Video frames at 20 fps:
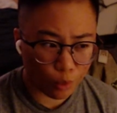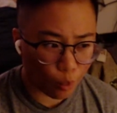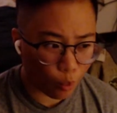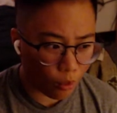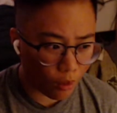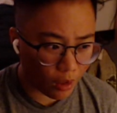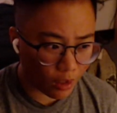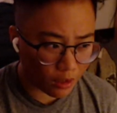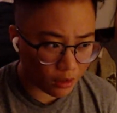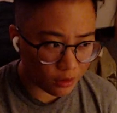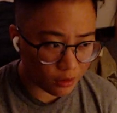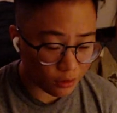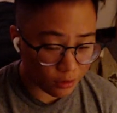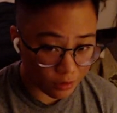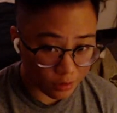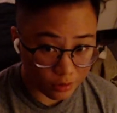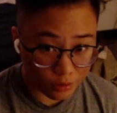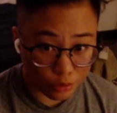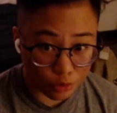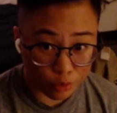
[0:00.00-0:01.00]

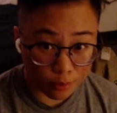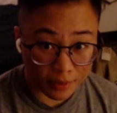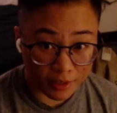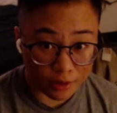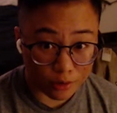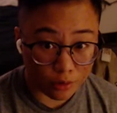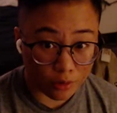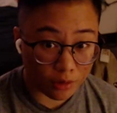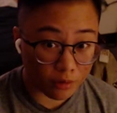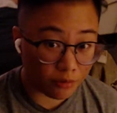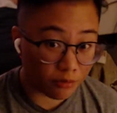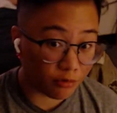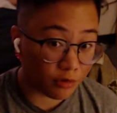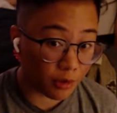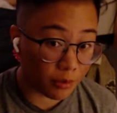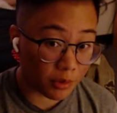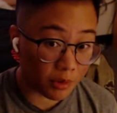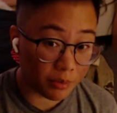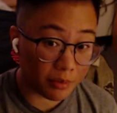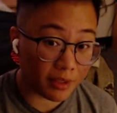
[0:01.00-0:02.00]
walk to my dorm
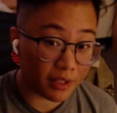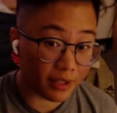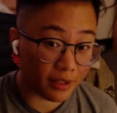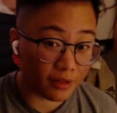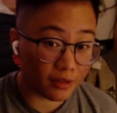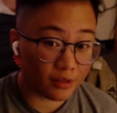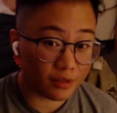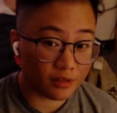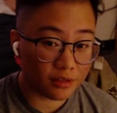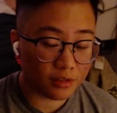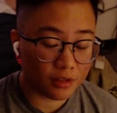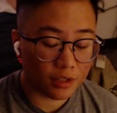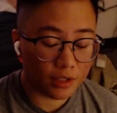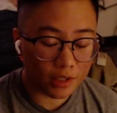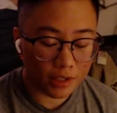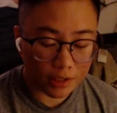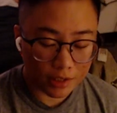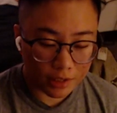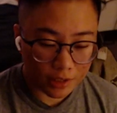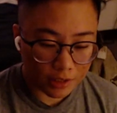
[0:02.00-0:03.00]
from the BX.
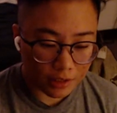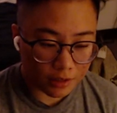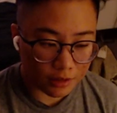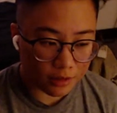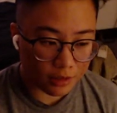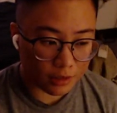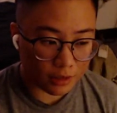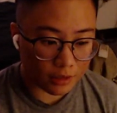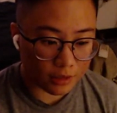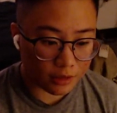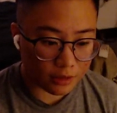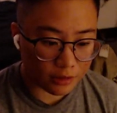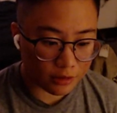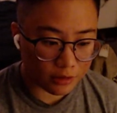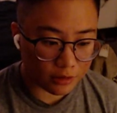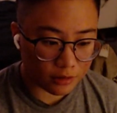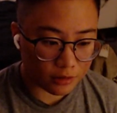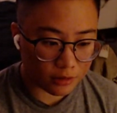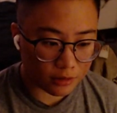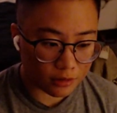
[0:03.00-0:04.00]

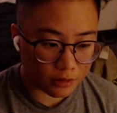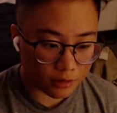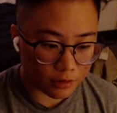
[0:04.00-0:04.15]
And